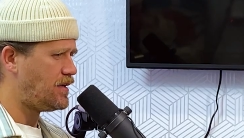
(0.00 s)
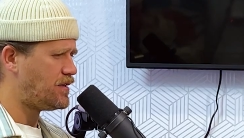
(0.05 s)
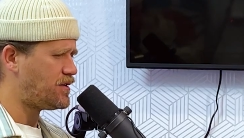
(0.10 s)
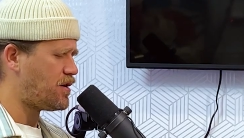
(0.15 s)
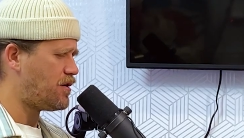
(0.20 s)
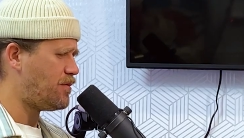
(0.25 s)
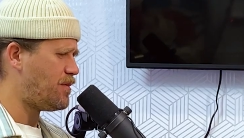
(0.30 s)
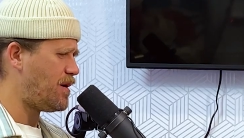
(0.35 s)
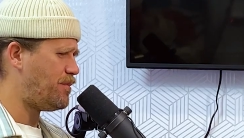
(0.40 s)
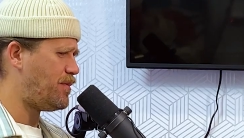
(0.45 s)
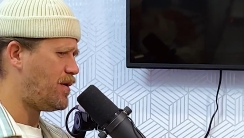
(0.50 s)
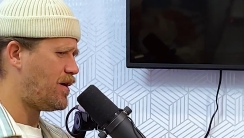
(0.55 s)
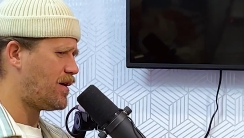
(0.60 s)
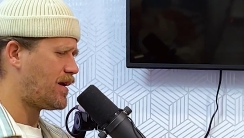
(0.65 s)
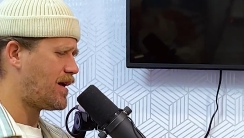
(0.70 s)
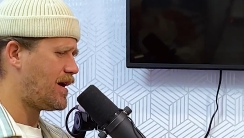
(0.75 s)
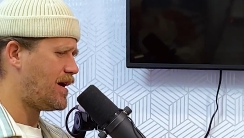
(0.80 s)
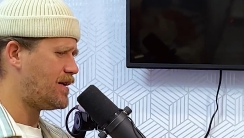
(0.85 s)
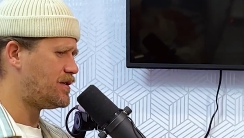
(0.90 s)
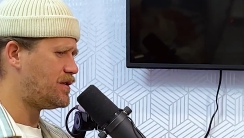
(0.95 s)
started my
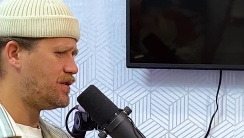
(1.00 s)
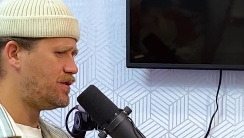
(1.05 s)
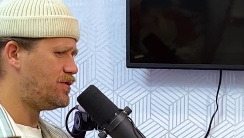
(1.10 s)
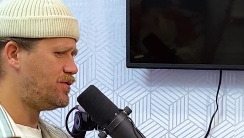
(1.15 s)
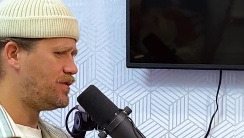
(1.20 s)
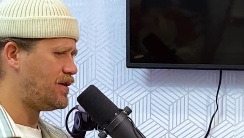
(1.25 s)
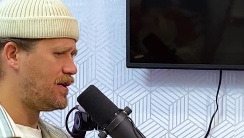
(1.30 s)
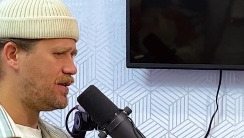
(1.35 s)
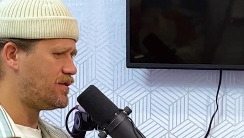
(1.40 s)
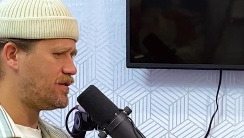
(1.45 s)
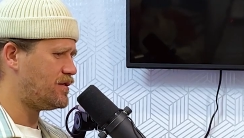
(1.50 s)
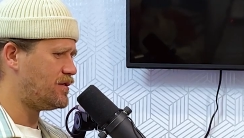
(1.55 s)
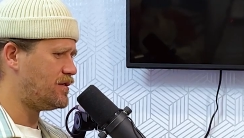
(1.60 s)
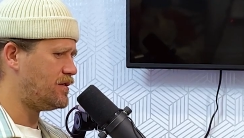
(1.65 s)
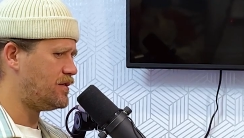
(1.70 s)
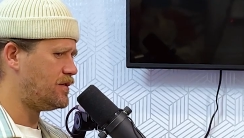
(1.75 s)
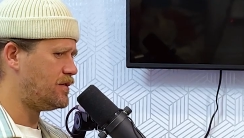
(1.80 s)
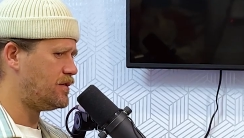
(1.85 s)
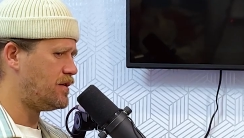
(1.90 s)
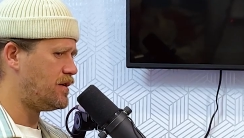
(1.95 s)
podcast
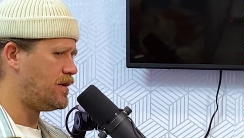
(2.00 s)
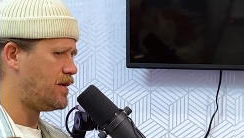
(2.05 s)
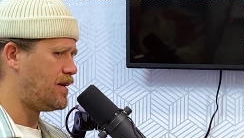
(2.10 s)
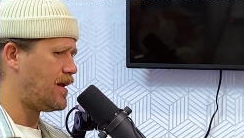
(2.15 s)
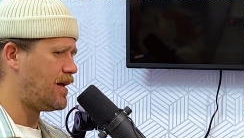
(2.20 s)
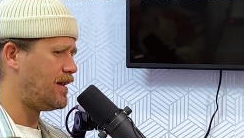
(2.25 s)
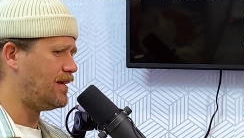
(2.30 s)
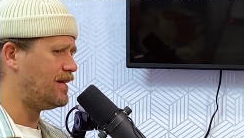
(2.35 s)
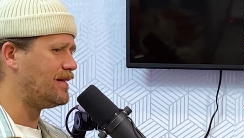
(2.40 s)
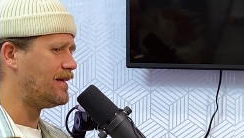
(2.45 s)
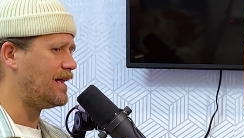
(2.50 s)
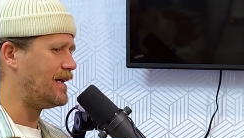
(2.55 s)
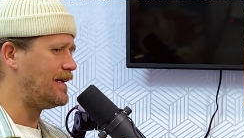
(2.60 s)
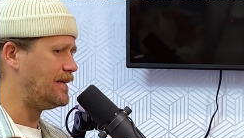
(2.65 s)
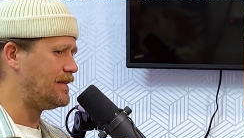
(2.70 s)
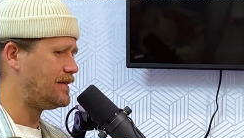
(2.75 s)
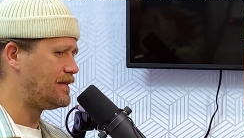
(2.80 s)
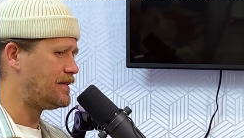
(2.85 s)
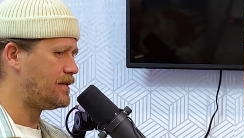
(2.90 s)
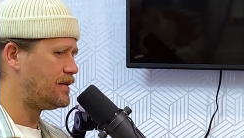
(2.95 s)
in
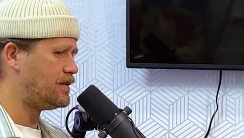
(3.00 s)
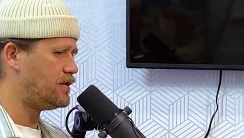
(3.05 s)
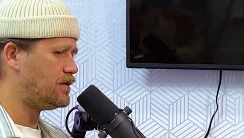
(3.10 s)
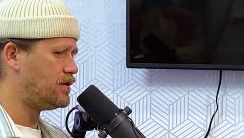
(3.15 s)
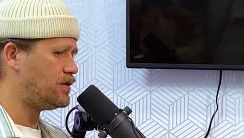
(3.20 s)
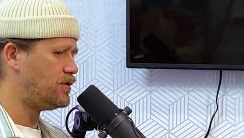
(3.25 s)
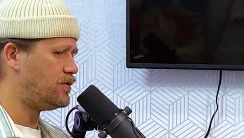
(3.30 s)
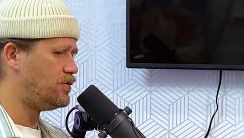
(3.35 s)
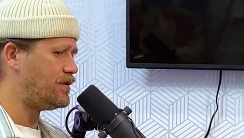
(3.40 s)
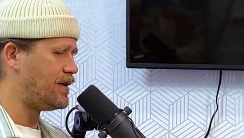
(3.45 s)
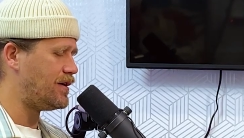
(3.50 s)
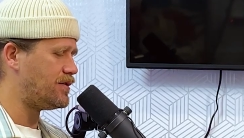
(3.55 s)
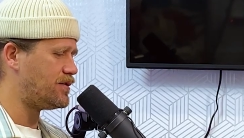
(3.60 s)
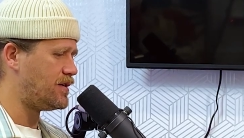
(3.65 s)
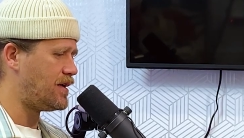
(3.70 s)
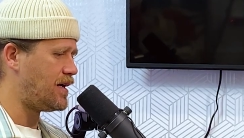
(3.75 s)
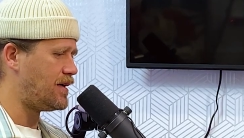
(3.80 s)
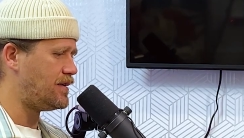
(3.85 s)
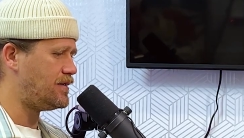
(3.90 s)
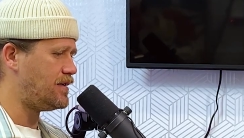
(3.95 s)
late
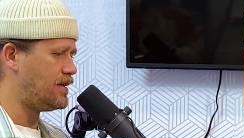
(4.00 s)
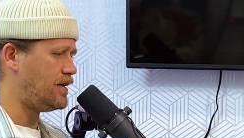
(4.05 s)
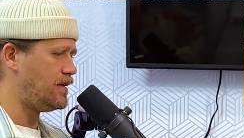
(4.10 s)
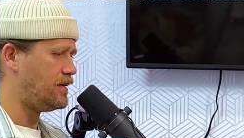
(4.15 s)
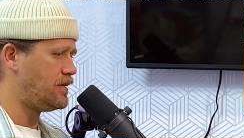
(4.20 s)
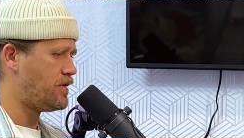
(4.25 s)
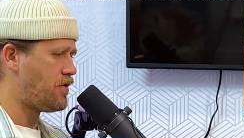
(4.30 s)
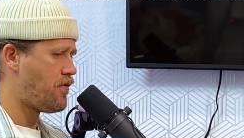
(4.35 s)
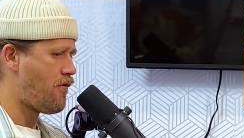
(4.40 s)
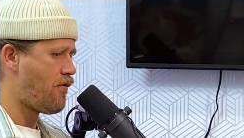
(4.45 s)
2019,